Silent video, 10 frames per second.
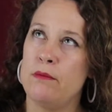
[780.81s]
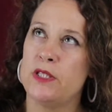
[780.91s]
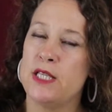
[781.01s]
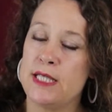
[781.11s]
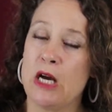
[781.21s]

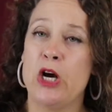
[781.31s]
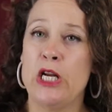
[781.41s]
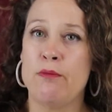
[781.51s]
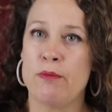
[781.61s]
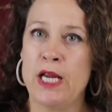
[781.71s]

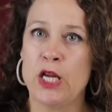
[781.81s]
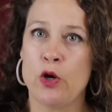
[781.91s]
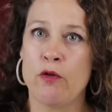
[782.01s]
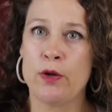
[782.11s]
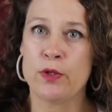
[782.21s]
design and make
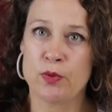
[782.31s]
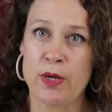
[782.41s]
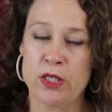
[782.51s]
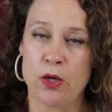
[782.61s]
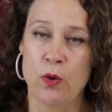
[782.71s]
your own
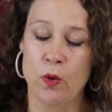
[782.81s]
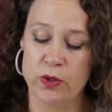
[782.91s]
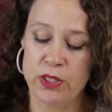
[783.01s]
sweater course.